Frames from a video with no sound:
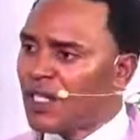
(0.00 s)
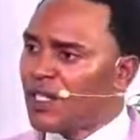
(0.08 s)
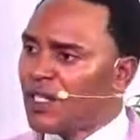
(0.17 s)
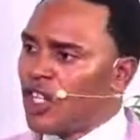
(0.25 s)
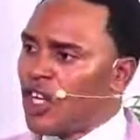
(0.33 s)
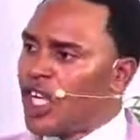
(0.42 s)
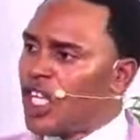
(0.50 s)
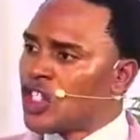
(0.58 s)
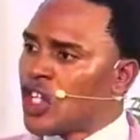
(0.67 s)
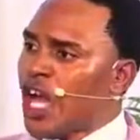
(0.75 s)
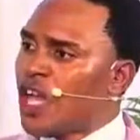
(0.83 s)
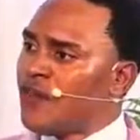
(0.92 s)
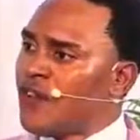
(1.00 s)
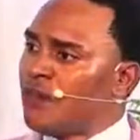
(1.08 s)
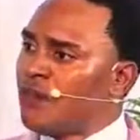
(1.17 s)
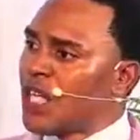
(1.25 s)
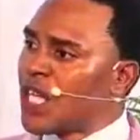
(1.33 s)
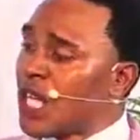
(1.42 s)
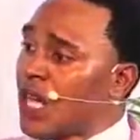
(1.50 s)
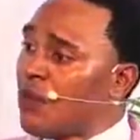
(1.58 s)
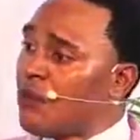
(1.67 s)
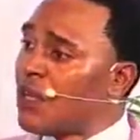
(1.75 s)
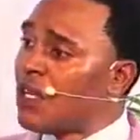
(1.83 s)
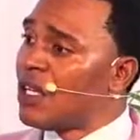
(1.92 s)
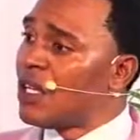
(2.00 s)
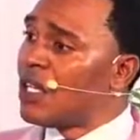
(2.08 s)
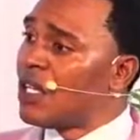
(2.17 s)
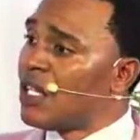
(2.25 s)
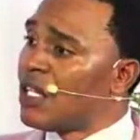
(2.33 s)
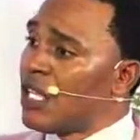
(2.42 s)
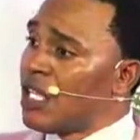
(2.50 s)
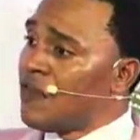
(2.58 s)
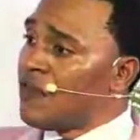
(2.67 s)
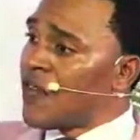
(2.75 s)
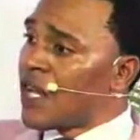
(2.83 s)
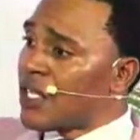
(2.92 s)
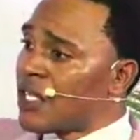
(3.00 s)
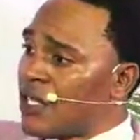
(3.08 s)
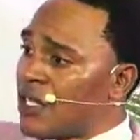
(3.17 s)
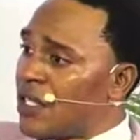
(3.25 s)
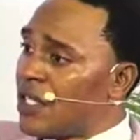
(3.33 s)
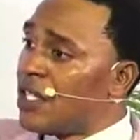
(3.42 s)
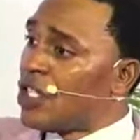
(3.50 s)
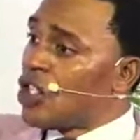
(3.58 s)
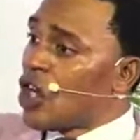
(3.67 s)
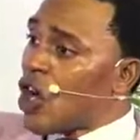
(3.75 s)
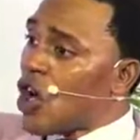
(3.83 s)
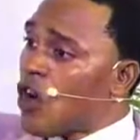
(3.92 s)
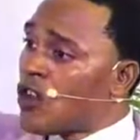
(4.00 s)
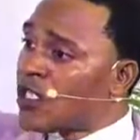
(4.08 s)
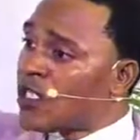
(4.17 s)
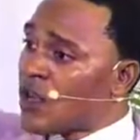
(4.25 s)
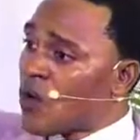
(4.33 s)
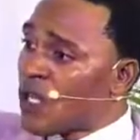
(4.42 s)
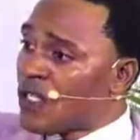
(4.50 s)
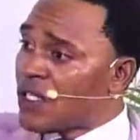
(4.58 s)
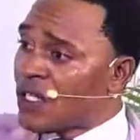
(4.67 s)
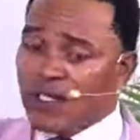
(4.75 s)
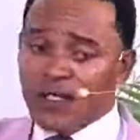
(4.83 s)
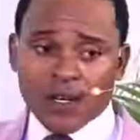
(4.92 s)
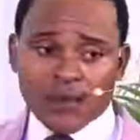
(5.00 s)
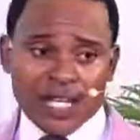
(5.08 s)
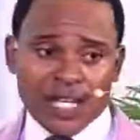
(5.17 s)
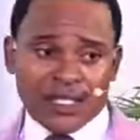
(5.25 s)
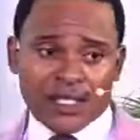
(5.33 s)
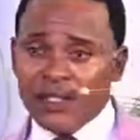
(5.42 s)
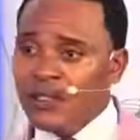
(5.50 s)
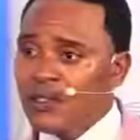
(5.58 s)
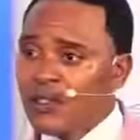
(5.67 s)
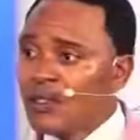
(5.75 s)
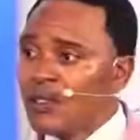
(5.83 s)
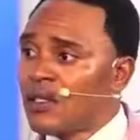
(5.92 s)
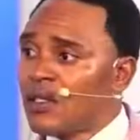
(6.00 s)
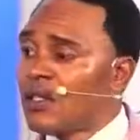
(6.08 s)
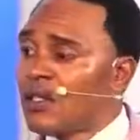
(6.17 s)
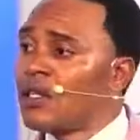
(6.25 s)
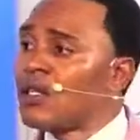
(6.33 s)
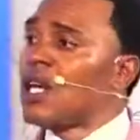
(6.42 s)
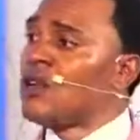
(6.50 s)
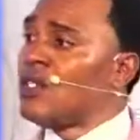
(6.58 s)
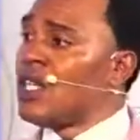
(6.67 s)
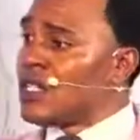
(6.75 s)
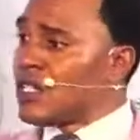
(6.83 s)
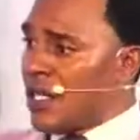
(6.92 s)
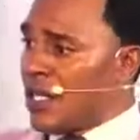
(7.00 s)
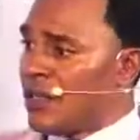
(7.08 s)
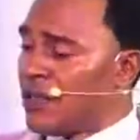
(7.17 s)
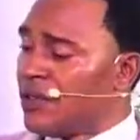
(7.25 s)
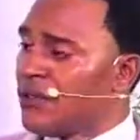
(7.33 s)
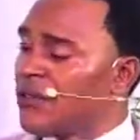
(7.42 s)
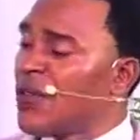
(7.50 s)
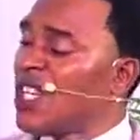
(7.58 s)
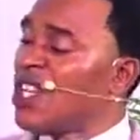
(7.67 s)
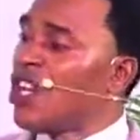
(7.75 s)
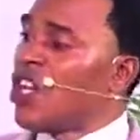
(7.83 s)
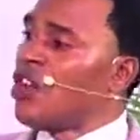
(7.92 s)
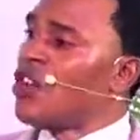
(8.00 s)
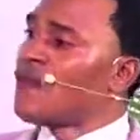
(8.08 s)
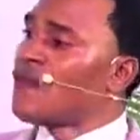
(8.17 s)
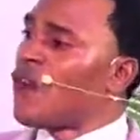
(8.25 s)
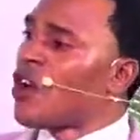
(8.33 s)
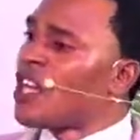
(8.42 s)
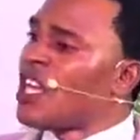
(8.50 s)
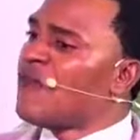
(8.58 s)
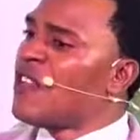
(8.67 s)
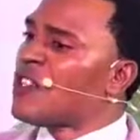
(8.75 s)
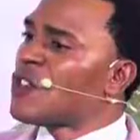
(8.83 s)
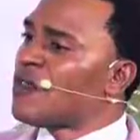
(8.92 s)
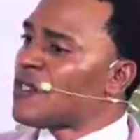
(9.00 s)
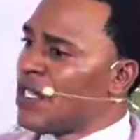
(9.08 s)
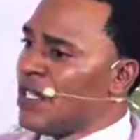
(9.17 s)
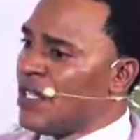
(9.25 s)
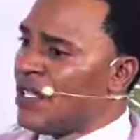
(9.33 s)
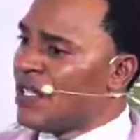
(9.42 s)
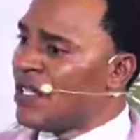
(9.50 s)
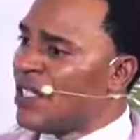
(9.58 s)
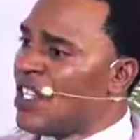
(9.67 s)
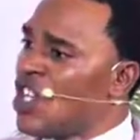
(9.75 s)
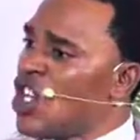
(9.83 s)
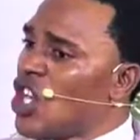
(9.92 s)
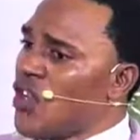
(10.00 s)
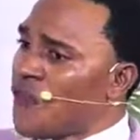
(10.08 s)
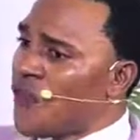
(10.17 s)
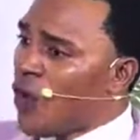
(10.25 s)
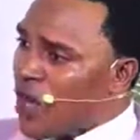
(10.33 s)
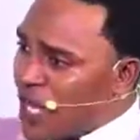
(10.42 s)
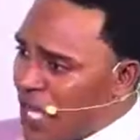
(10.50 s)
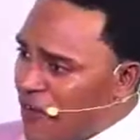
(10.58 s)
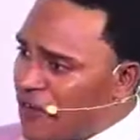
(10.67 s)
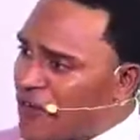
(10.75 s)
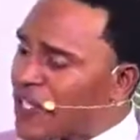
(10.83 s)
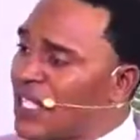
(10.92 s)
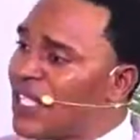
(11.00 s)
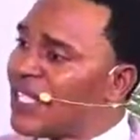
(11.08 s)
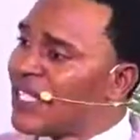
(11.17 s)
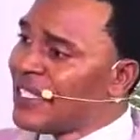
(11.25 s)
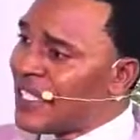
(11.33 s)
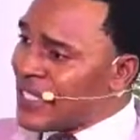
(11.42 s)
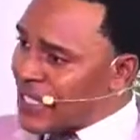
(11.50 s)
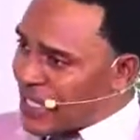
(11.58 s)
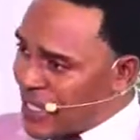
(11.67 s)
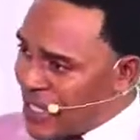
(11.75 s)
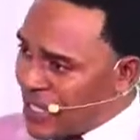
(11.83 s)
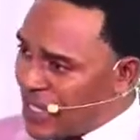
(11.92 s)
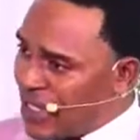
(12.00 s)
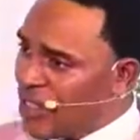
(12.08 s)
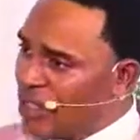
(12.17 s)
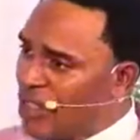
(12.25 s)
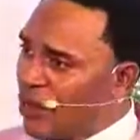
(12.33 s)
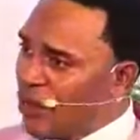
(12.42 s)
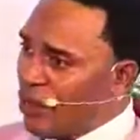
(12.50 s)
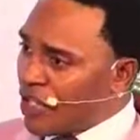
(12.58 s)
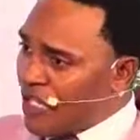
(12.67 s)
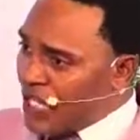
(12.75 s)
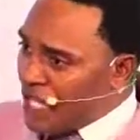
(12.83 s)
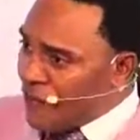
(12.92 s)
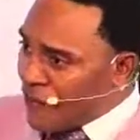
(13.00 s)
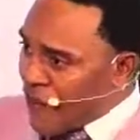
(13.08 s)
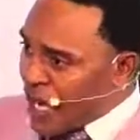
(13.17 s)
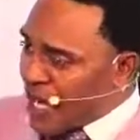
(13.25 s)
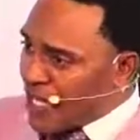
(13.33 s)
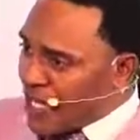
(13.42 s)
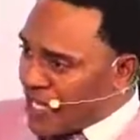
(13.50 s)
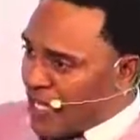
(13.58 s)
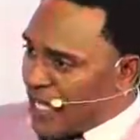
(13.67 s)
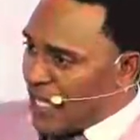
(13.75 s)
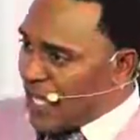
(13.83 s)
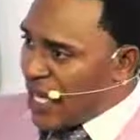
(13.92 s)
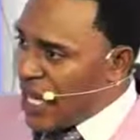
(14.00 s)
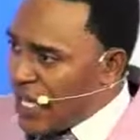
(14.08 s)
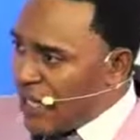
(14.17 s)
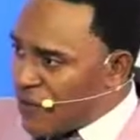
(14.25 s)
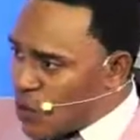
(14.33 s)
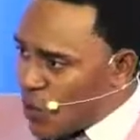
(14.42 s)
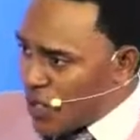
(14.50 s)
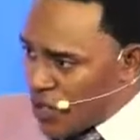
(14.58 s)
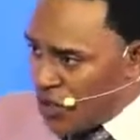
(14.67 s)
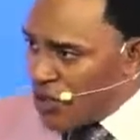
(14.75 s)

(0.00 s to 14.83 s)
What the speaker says: The HIV became the effect, the consequences of that sin. Now they say, in the forgiveness of sin, he forgives the sin, but the effect lives with you.